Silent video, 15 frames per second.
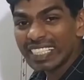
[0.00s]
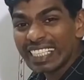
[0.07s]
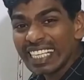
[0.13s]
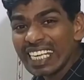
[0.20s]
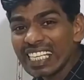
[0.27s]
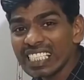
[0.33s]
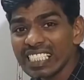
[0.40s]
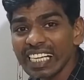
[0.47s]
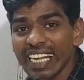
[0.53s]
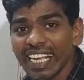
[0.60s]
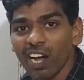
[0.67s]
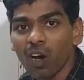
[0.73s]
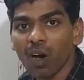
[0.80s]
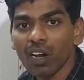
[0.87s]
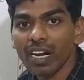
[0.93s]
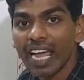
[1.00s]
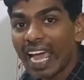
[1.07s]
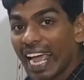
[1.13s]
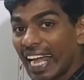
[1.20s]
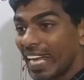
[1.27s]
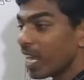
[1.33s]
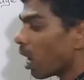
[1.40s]
These three are
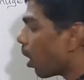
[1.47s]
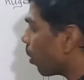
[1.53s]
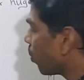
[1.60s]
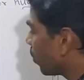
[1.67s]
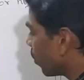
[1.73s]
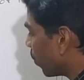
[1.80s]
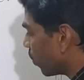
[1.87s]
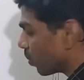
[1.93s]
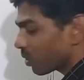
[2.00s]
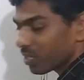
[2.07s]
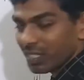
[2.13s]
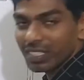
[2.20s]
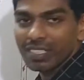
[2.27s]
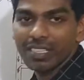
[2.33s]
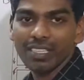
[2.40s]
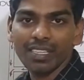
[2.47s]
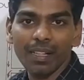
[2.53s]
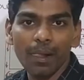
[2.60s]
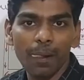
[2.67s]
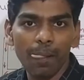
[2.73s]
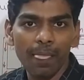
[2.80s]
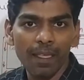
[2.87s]
held outdoor.
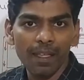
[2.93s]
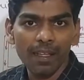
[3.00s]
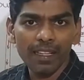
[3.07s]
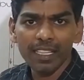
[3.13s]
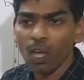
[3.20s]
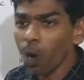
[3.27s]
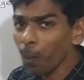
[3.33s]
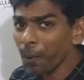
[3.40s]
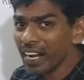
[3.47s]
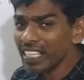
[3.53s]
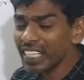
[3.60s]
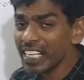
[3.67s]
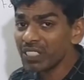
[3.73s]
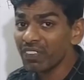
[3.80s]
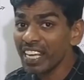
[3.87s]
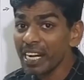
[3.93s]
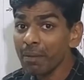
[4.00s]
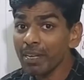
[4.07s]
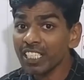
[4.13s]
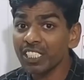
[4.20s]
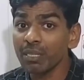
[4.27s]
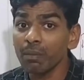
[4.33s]
The operation is very
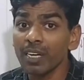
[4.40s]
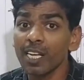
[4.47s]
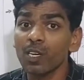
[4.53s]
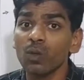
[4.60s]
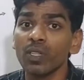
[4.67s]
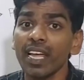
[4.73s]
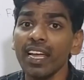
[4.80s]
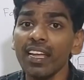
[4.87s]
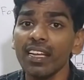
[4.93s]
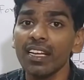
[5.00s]
much similar to the